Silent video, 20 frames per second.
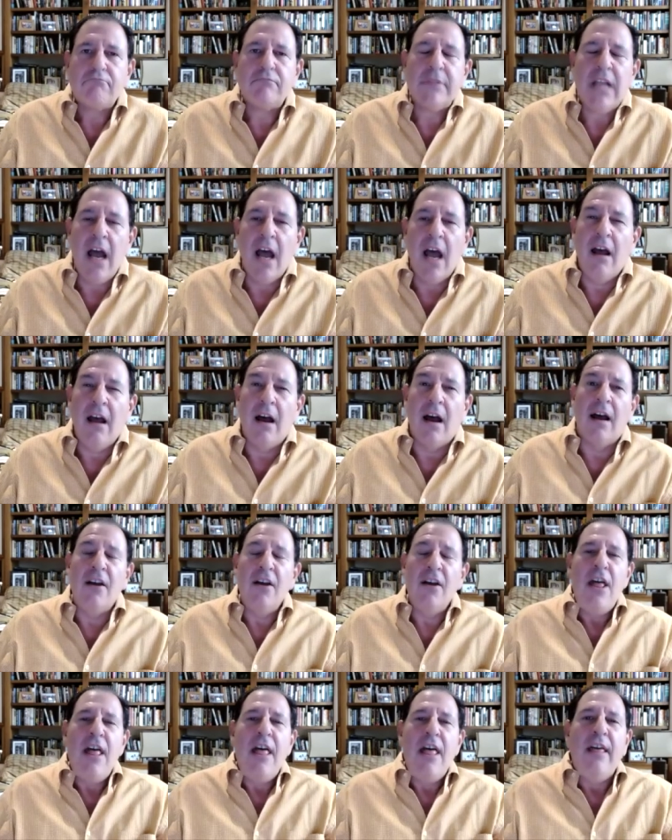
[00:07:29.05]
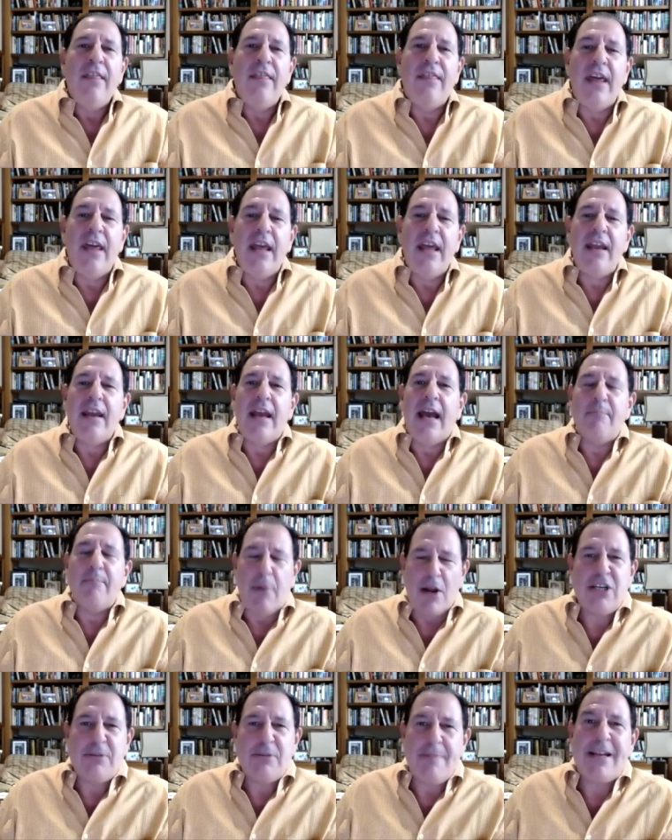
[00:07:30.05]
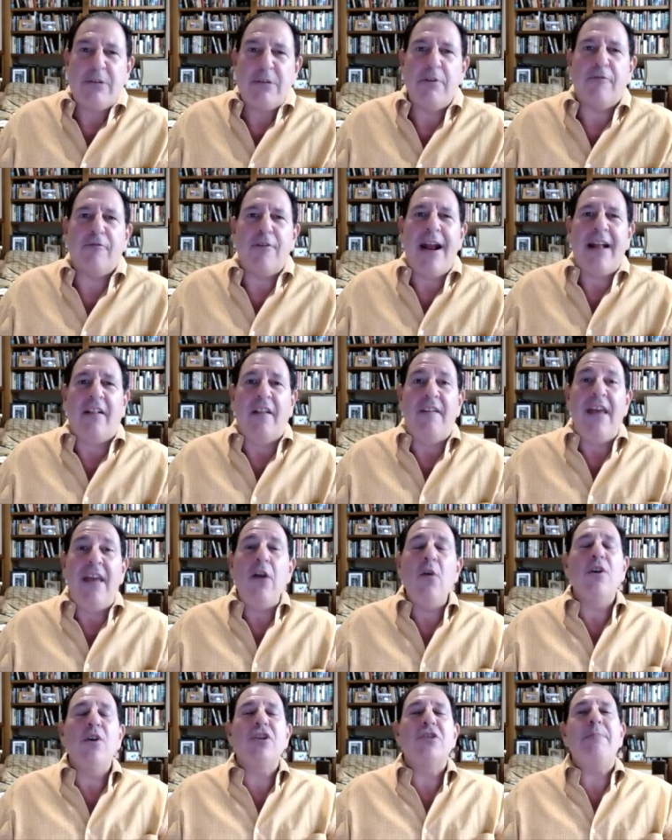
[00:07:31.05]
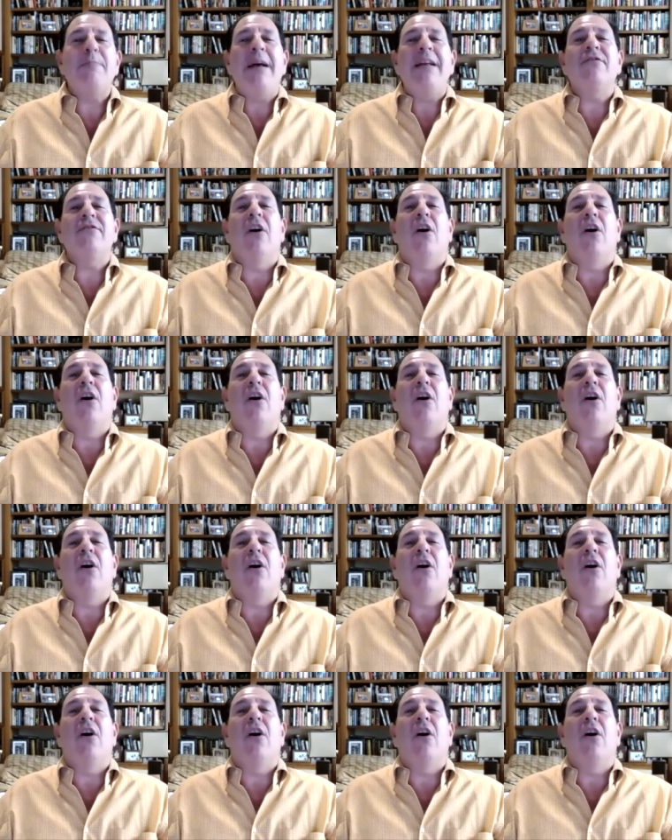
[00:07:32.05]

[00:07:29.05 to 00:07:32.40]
uh, uh they and Benjamin Franklin, they all spent a